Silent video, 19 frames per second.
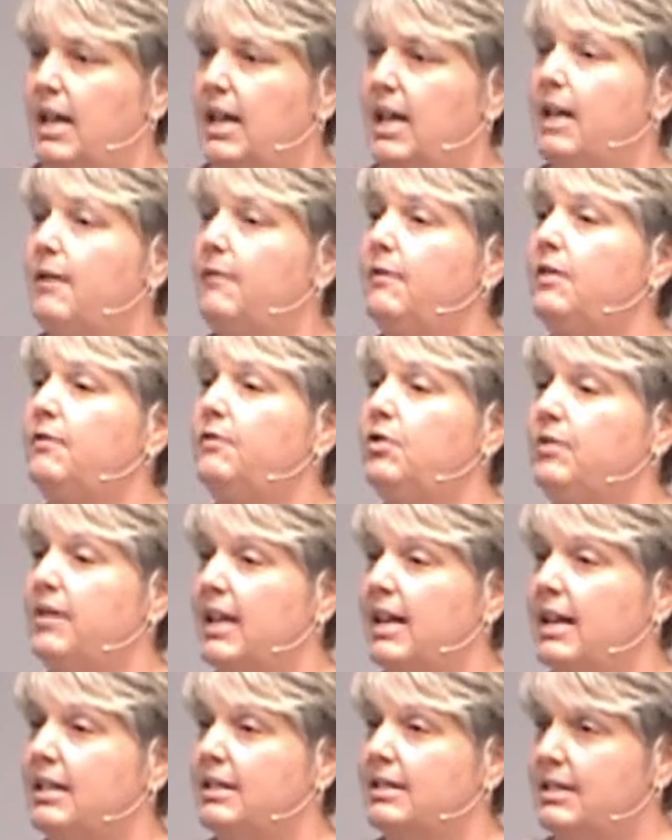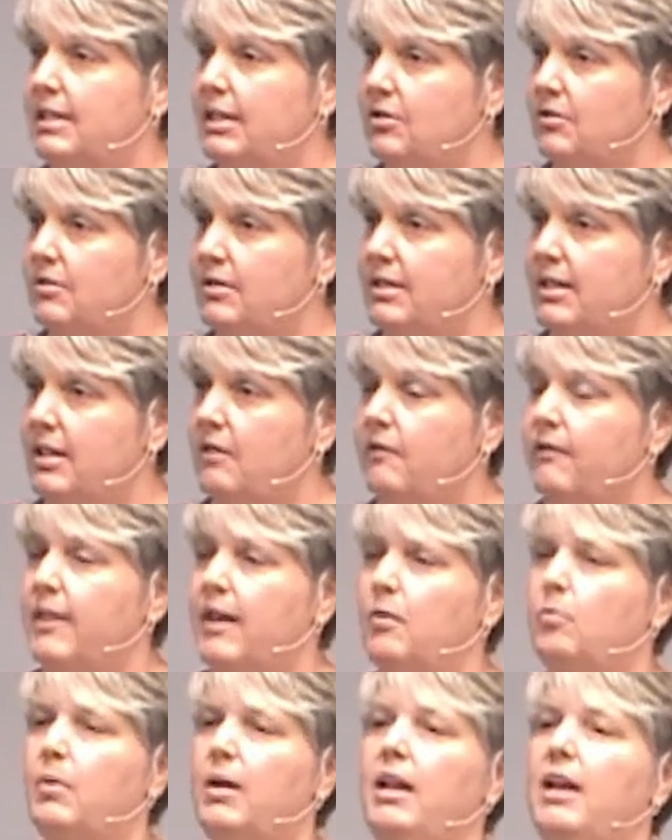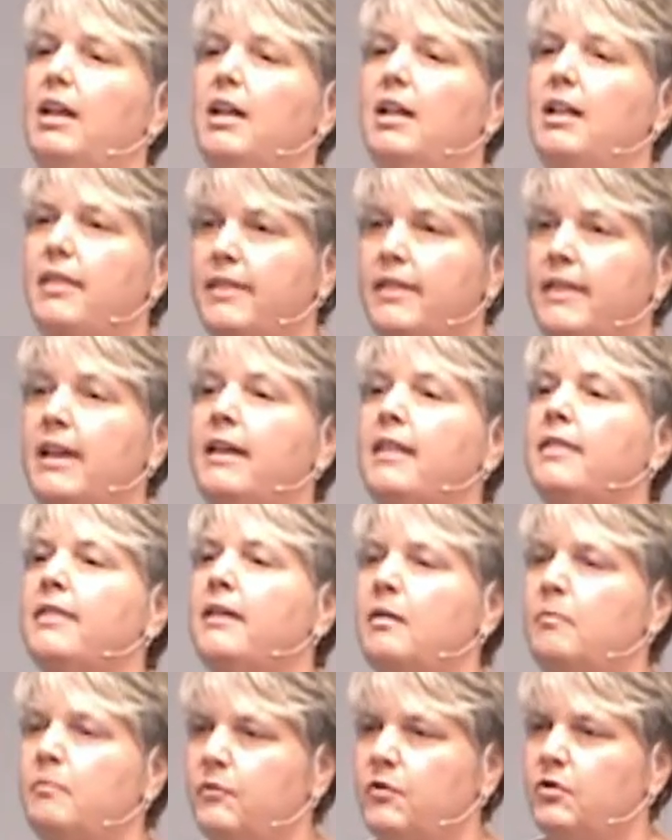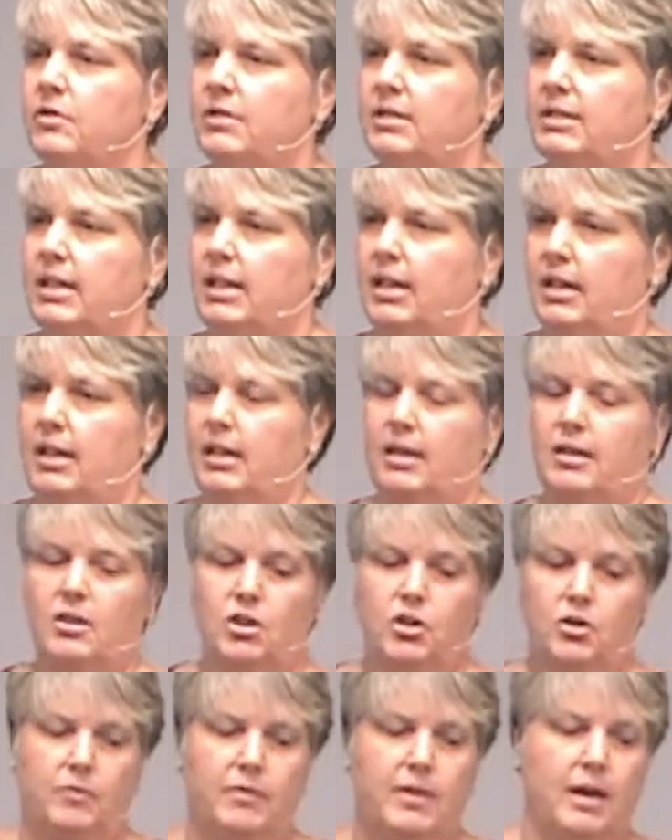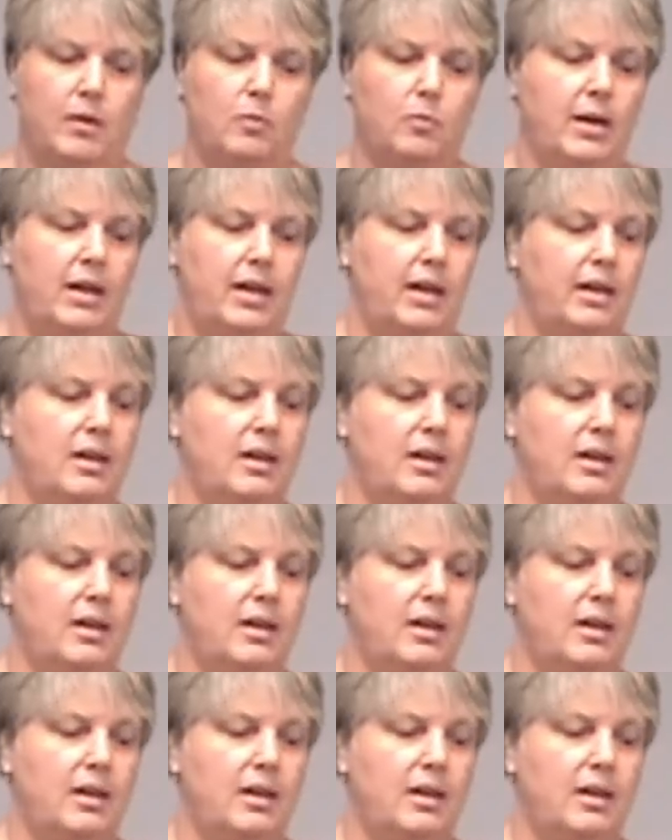Even if you can't see yourself that way, thank them for seeing you that way.